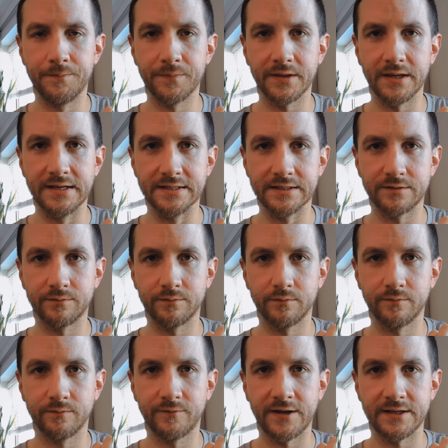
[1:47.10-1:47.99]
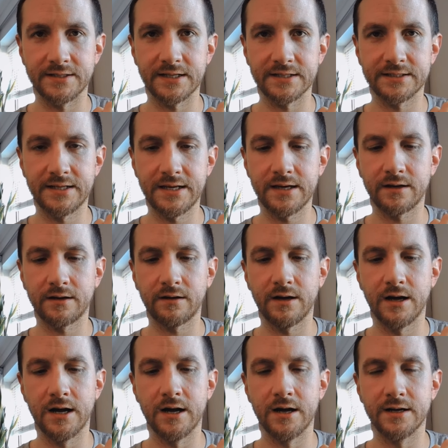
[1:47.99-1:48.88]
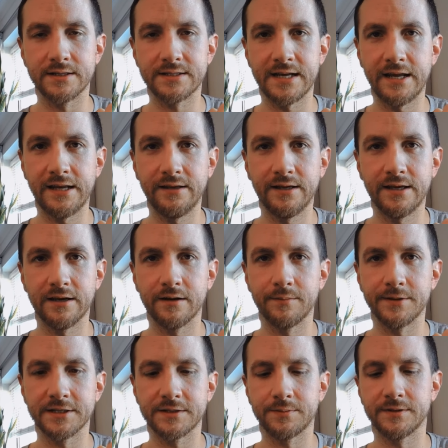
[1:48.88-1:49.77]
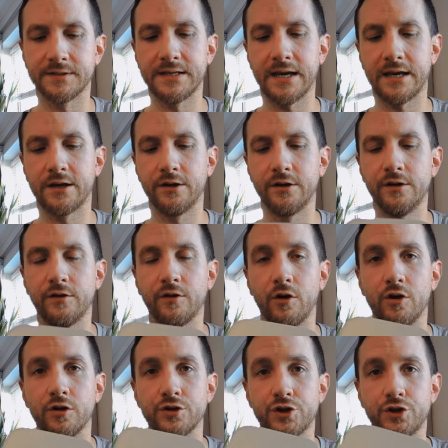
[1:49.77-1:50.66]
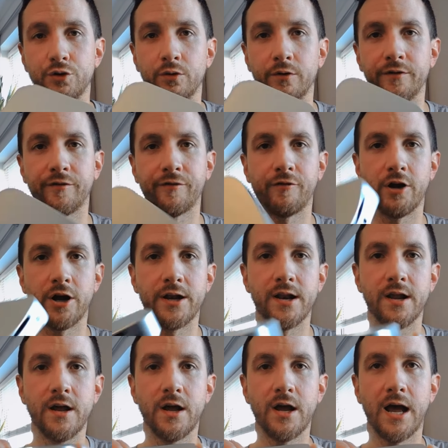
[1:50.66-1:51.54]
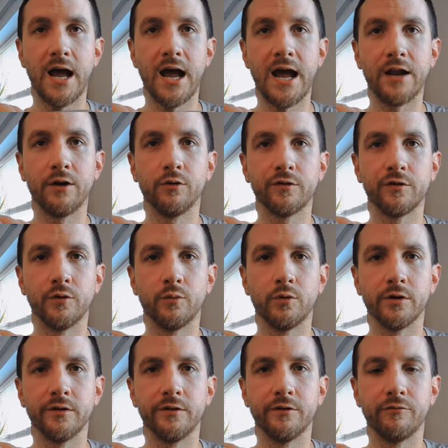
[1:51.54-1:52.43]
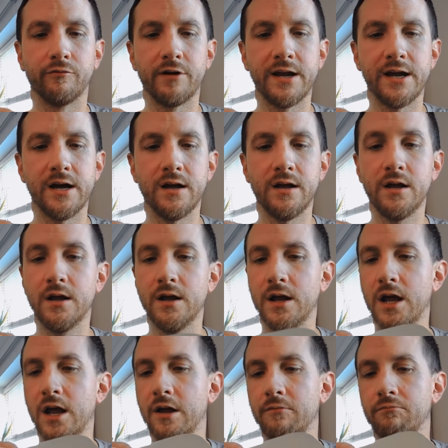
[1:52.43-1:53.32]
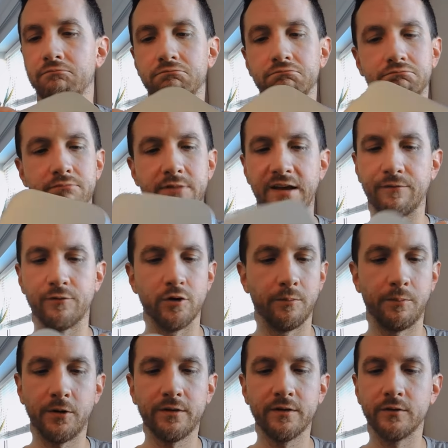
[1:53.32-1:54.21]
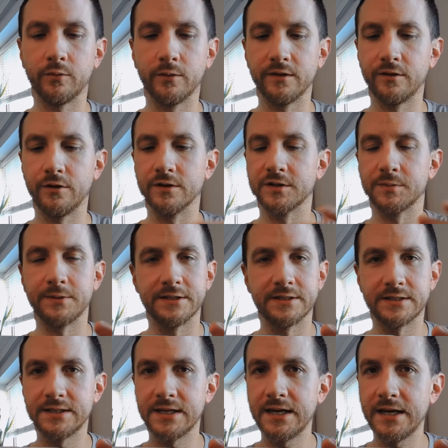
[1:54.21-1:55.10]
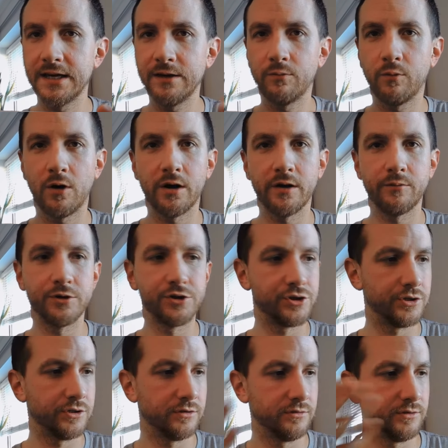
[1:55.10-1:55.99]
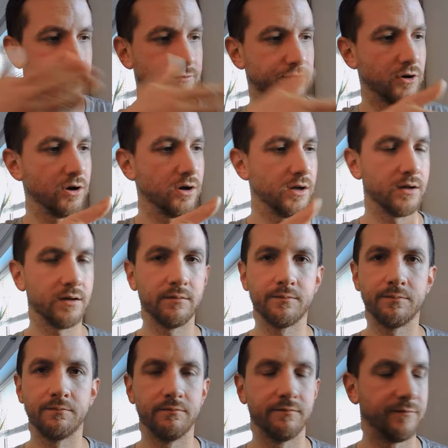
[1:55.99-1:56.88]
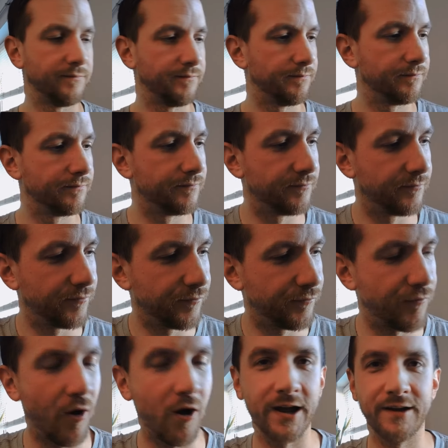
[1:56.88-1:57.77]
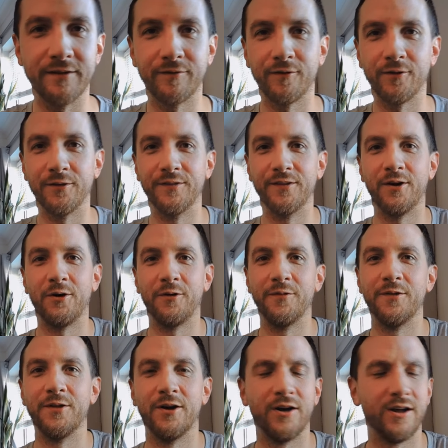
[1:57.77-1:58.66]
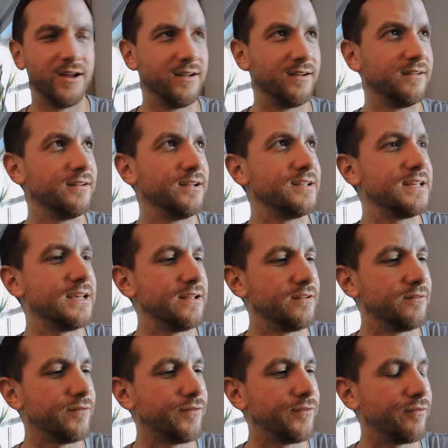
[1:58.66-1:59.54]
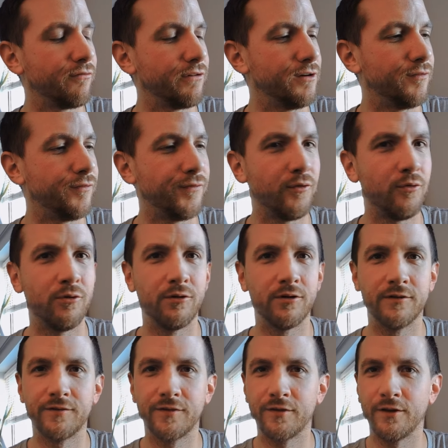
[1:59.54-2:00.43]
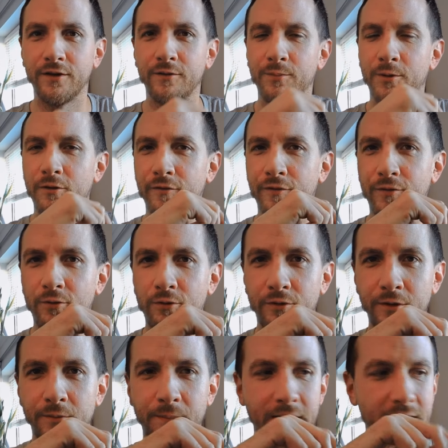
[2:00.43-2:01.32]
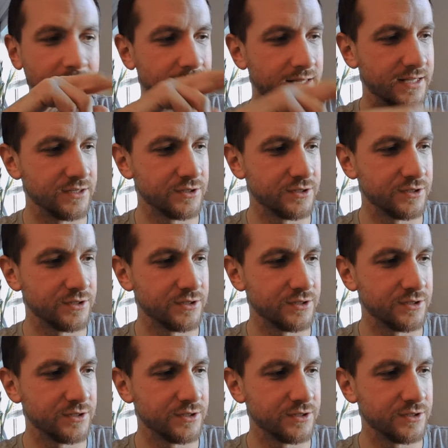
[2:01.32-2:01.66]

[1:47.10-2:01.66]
is fantastic. 10 gigabits per second, 2 on the front and also 1 on the rear. They've not bothered with USB-C. Why would you? You've got 5 on is it 3 or 4 of Thunderbolt 4 on the back, and then